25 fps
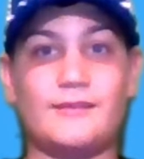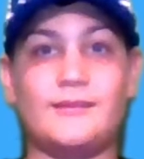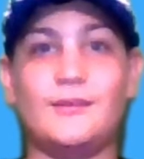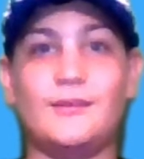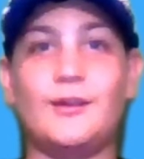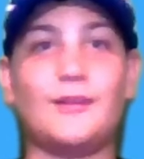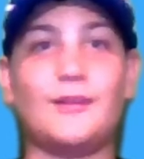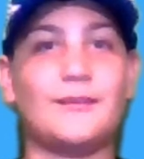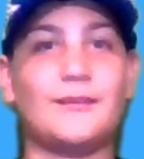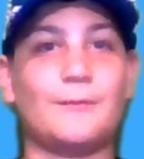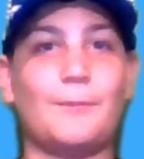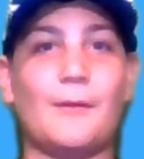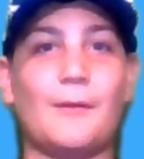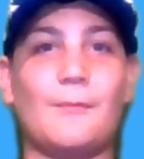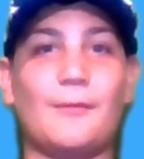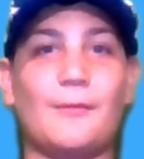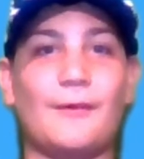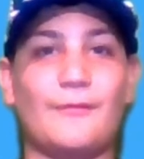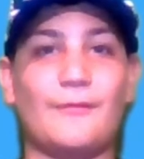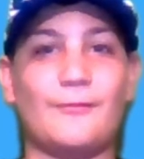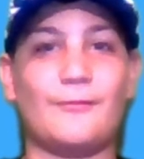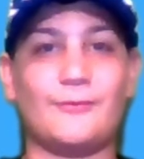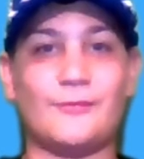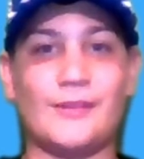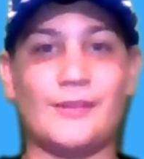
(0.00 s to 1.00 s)
Lots of people
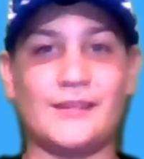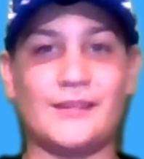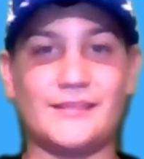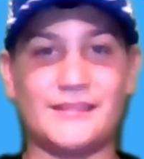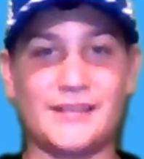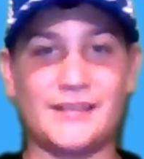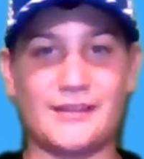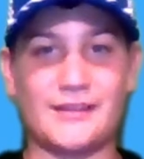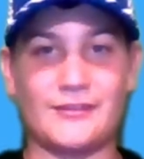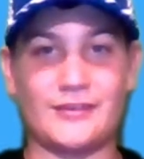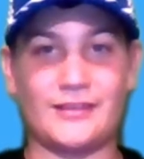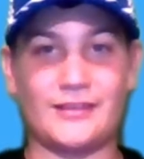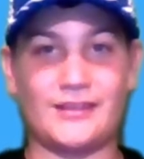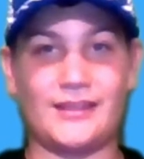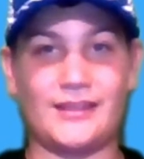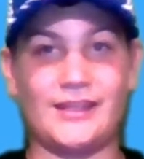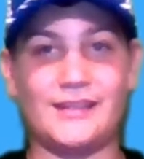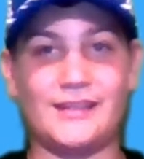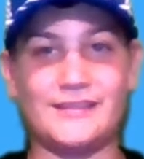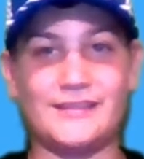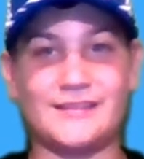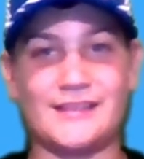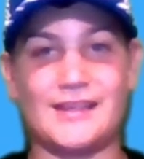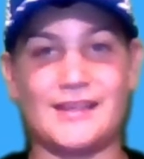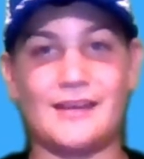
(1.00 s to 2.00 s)
haven't raced there in
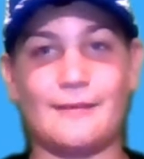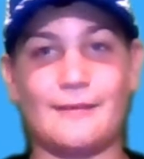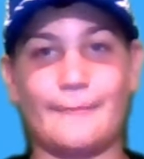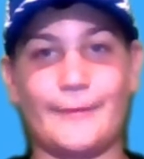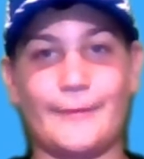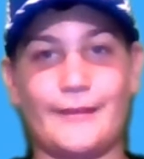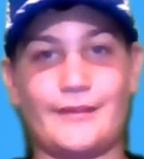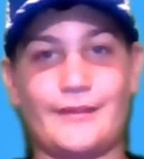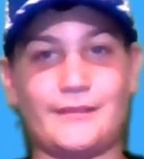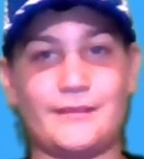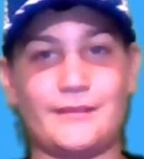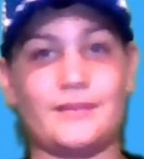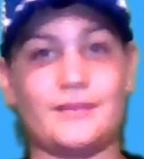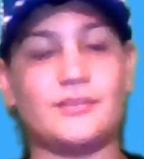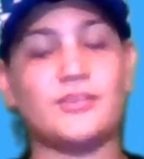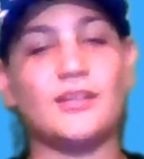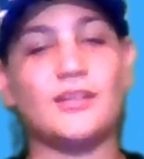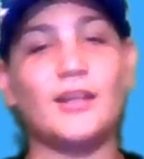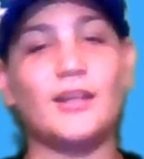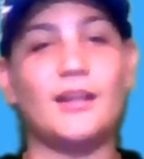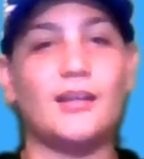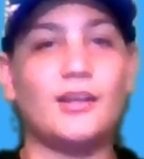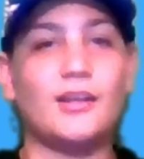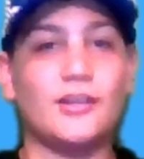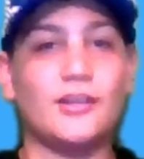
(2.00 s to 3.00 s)
years now because it's
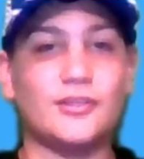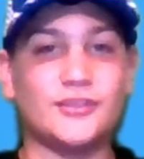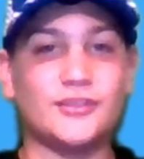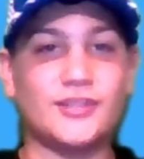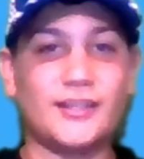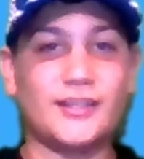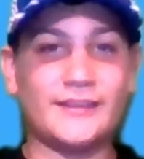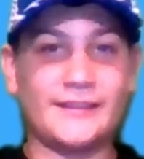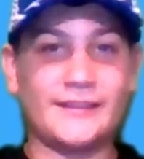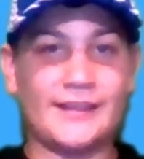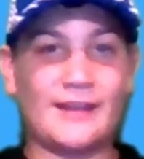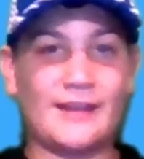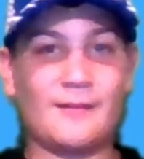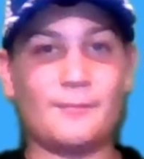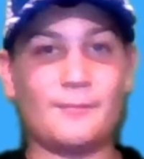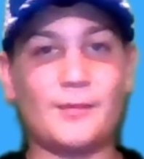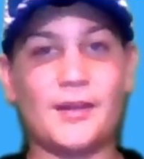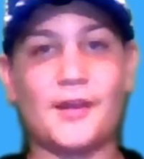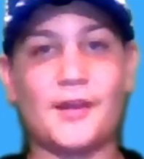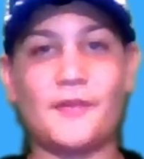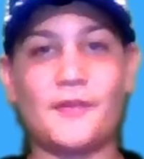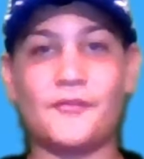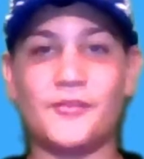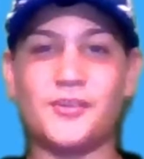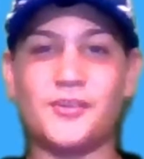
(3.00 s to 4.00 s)
shut down.
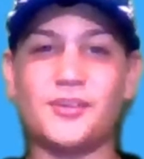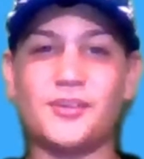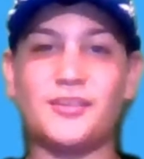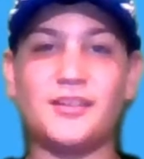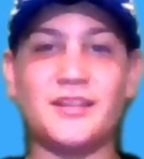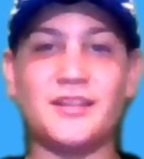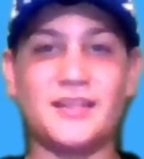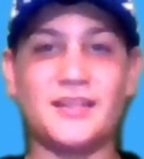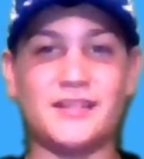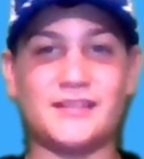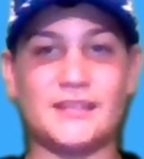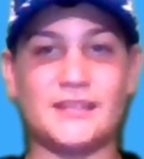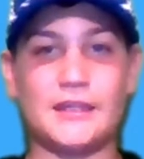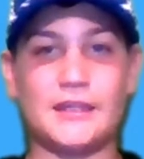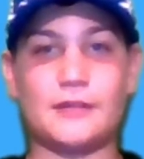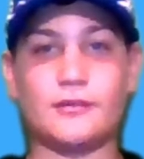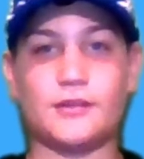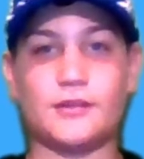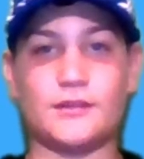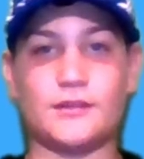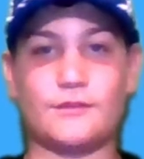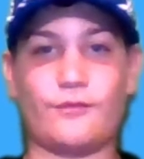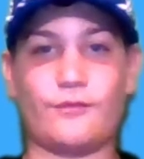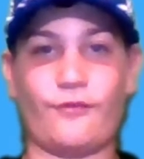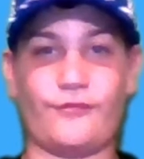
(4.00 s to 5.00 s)
But have you got any
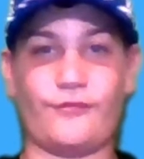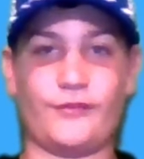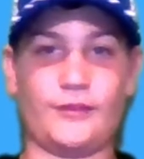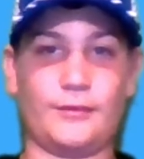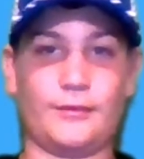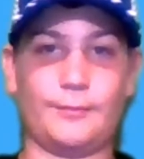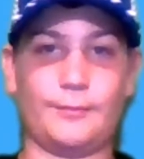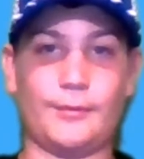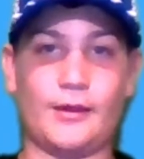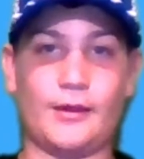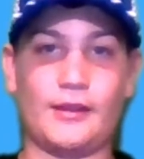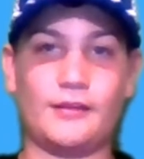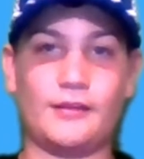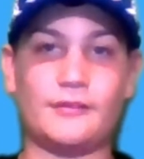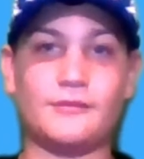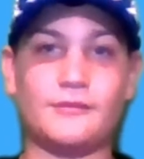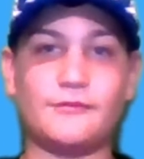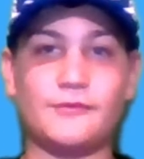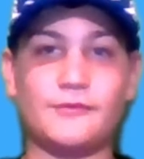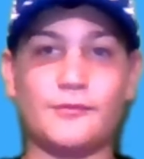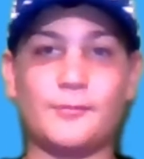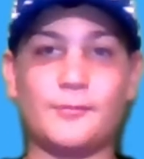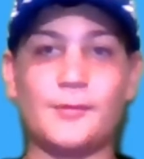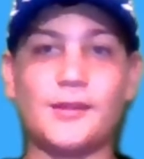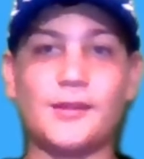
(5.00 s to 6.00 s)
secrets for Phillip
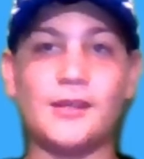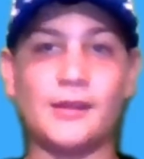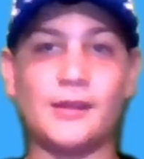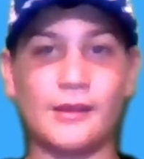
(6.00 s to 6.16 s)
Island for me?